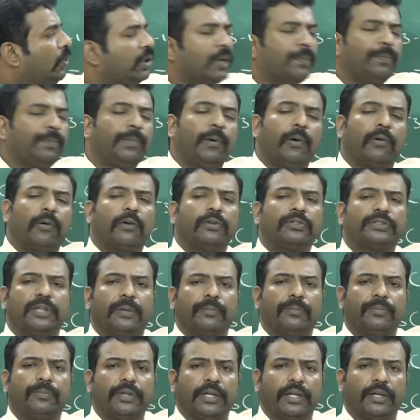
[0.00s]
2 to the power
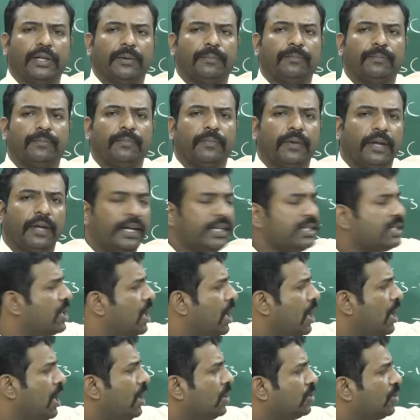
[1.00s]
of something?
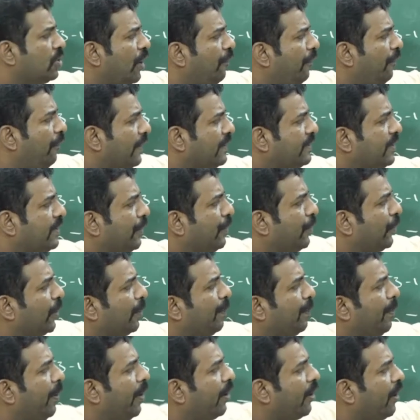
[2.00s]
Yes? So, if I say
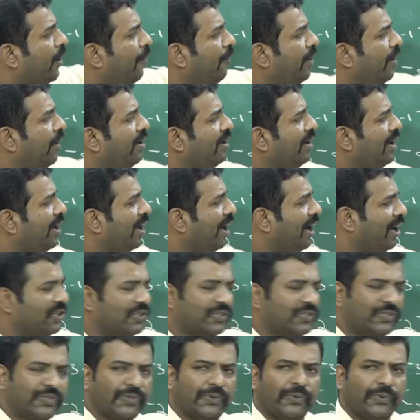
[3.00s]
2 to the power of 1,
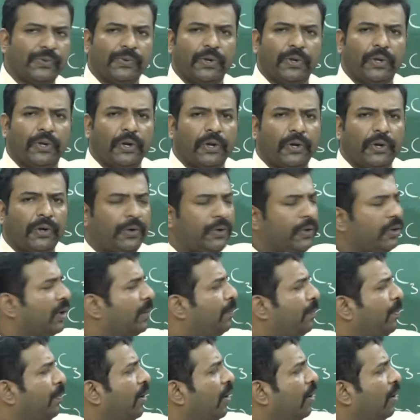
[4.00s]
it's 2.
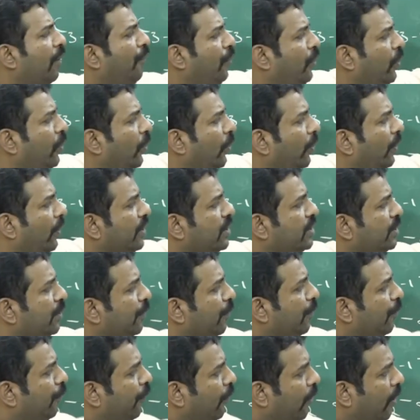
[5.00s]
To the power of 2
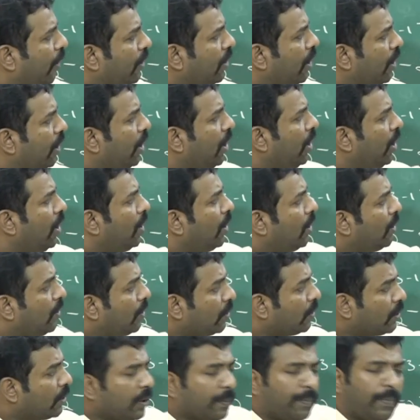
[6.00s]
is 4.
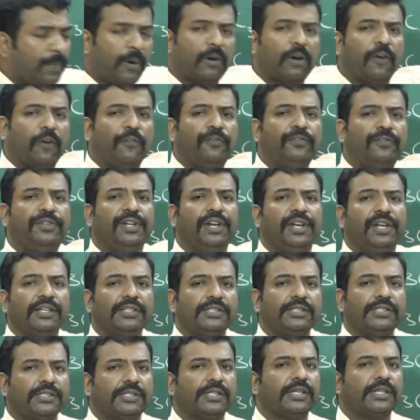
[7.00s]
2 to the power of
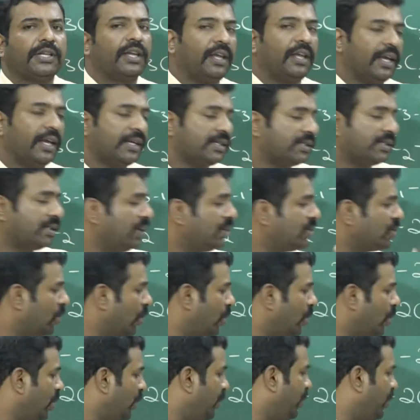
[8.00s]
3 is, yes,
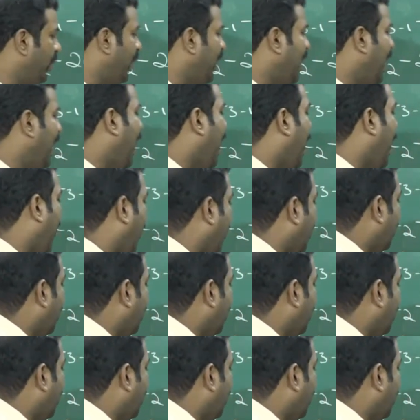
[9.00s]
it's going to be